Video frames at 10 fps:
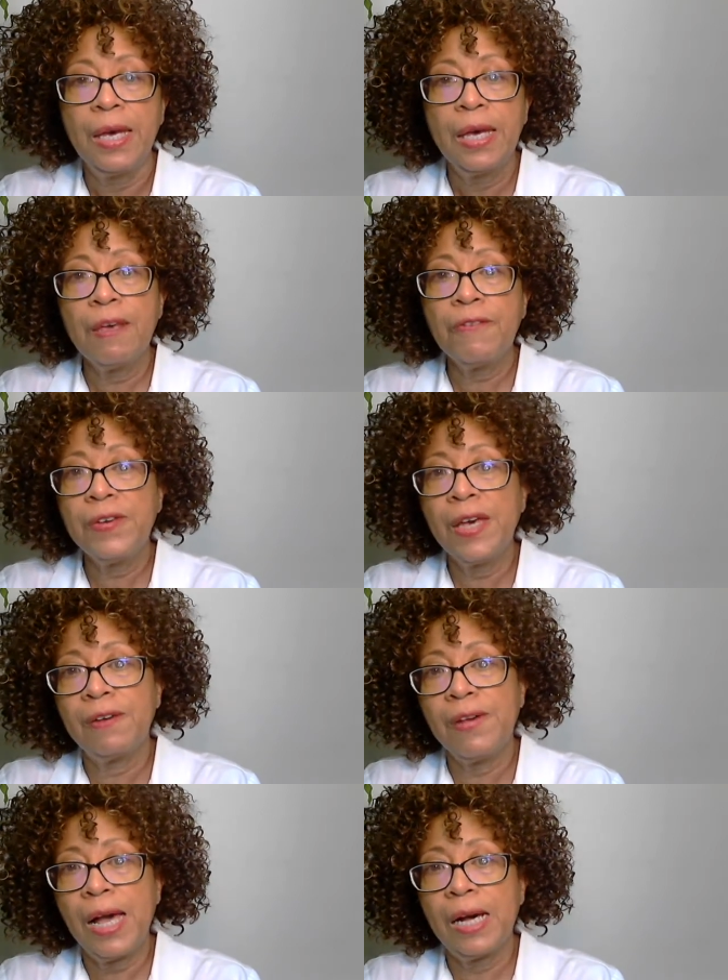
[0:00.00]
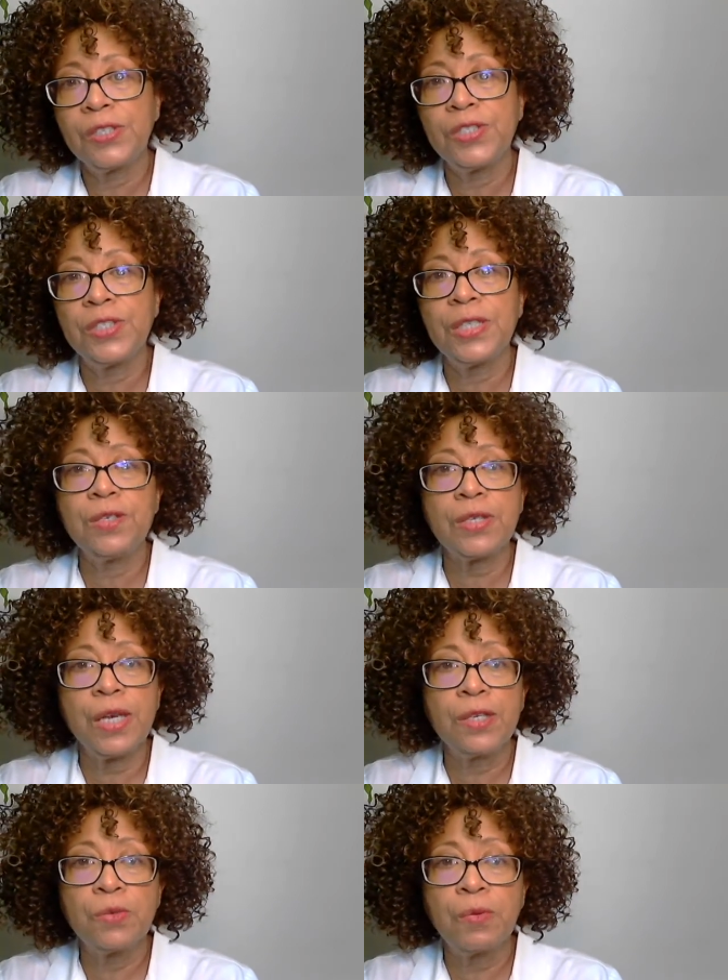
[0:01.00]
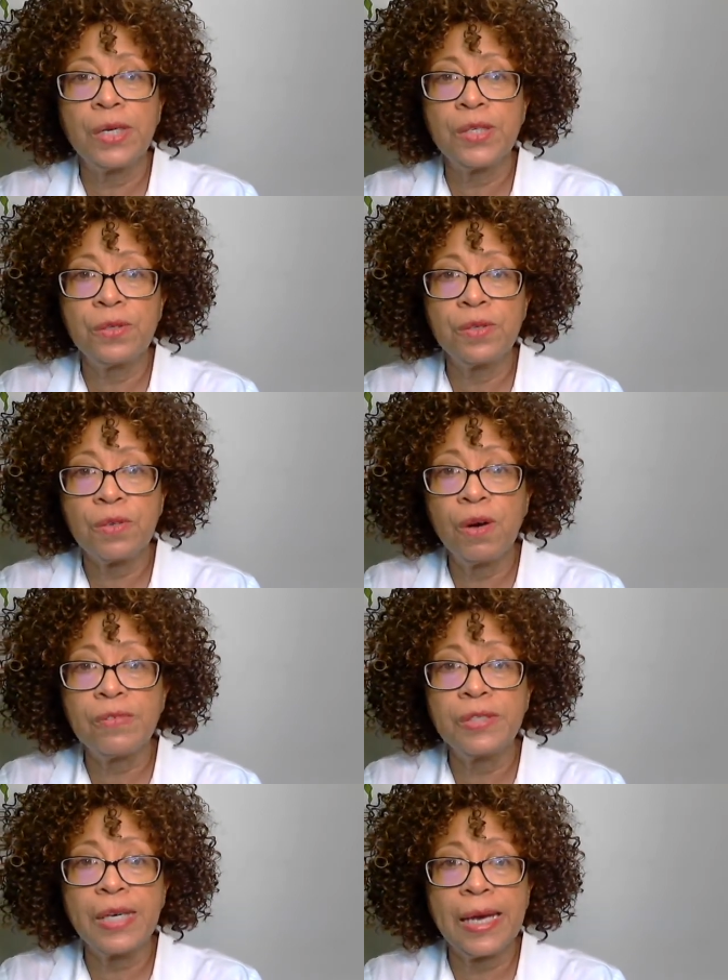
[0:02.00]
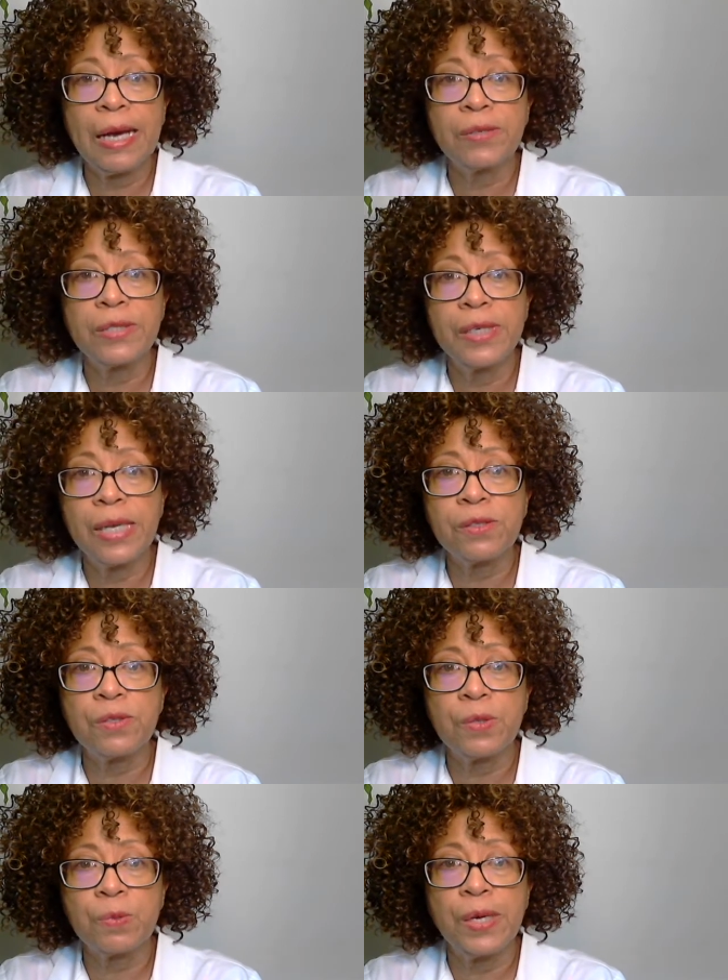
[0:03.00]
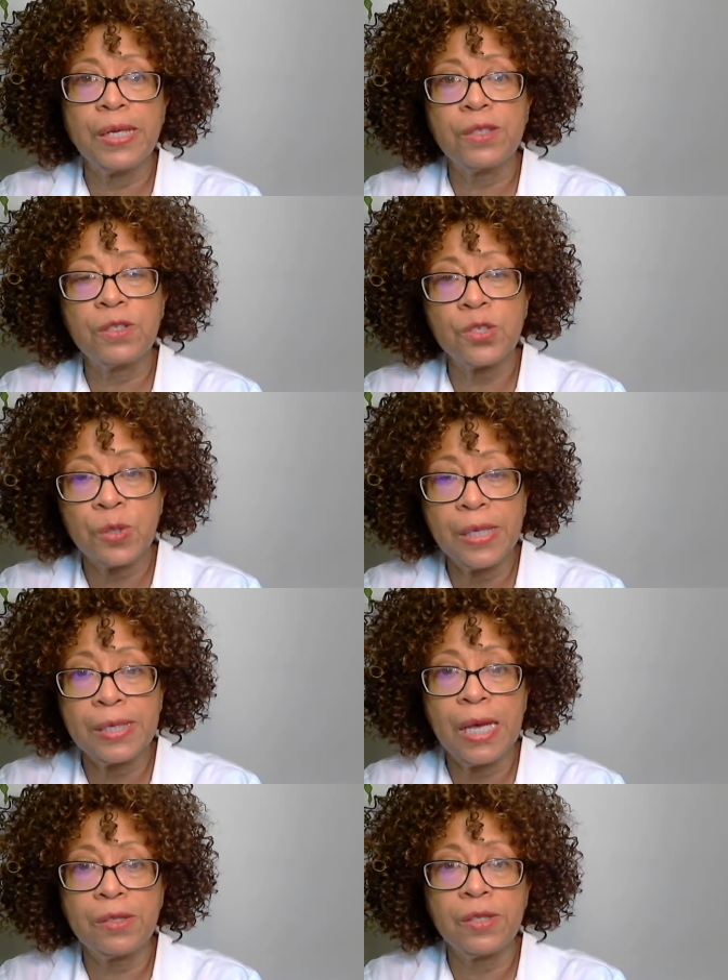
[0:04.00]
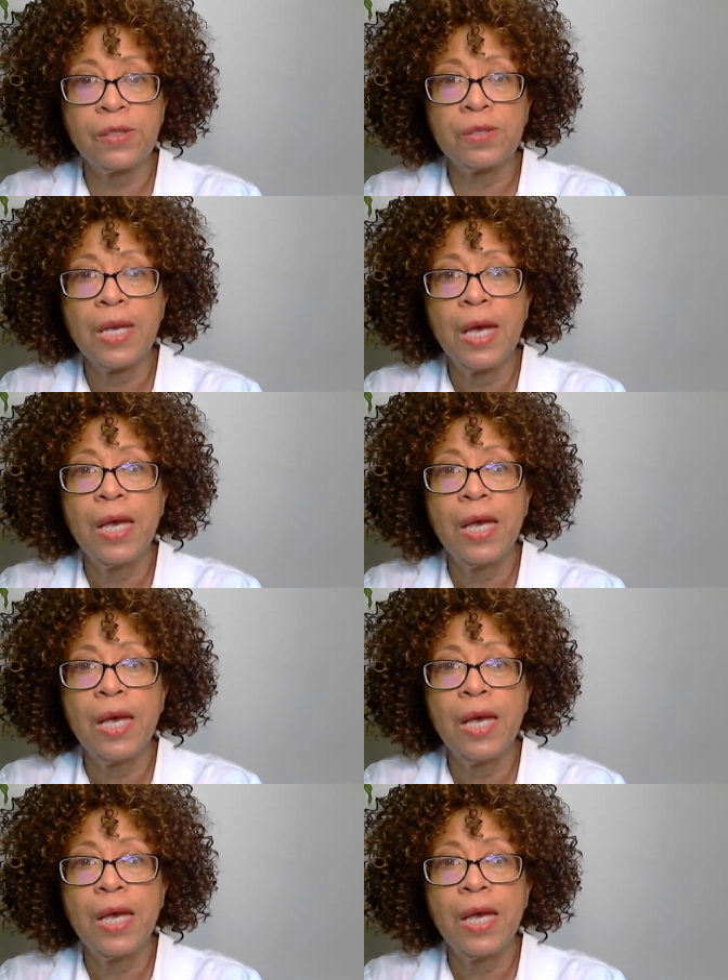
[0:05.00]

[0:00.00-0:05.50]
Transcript: If you have allergies and you want to use over-the-counter nasal spray to shrink down those